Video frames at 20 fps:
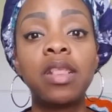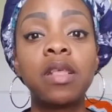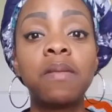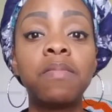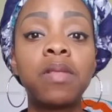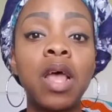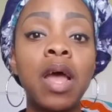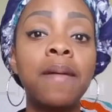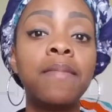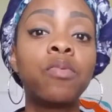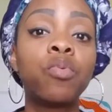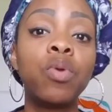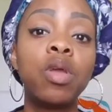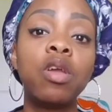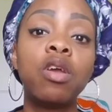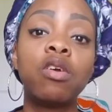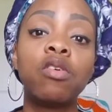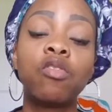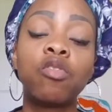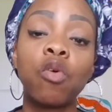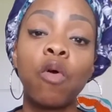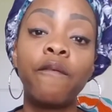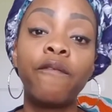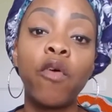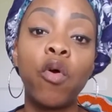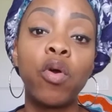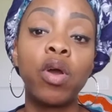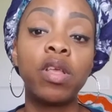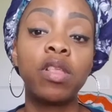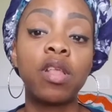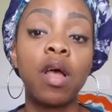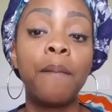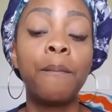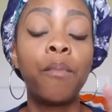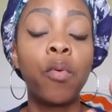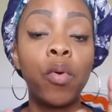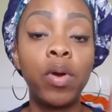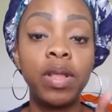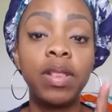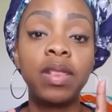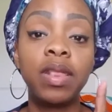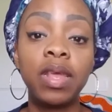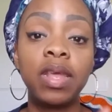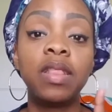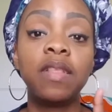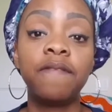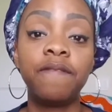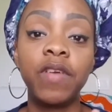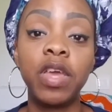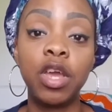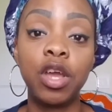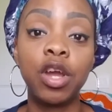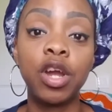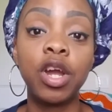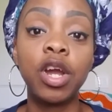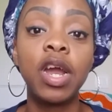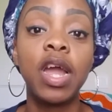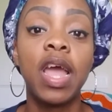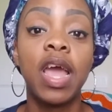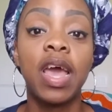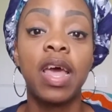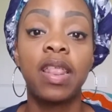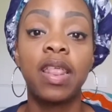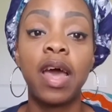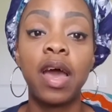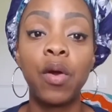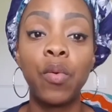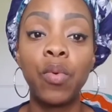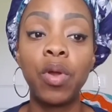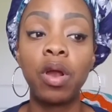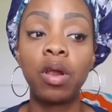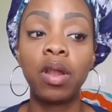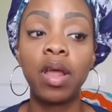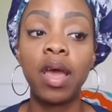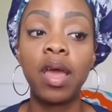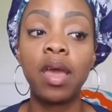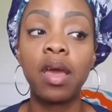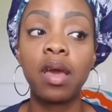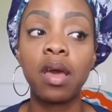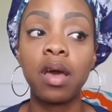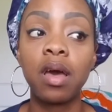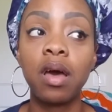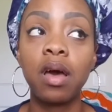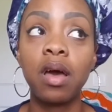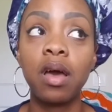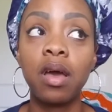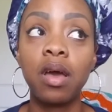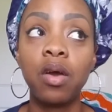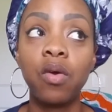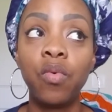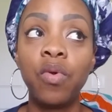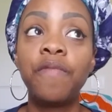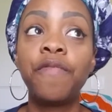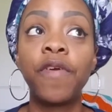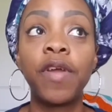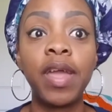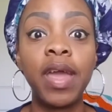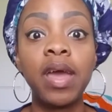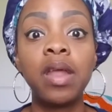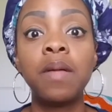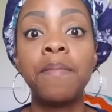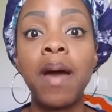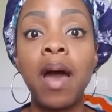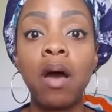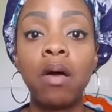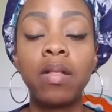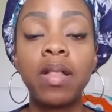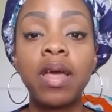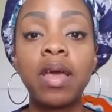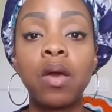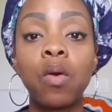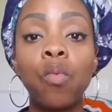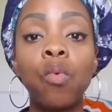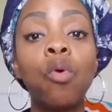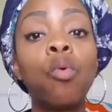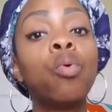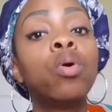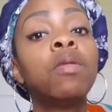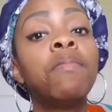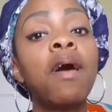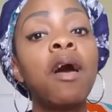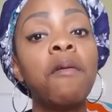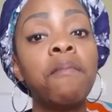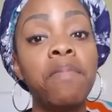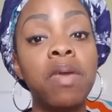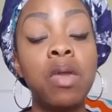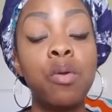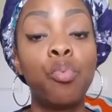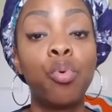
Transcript: Sometimes we are so focused on pointing the finger that we are like, we forget about like, well, what about me?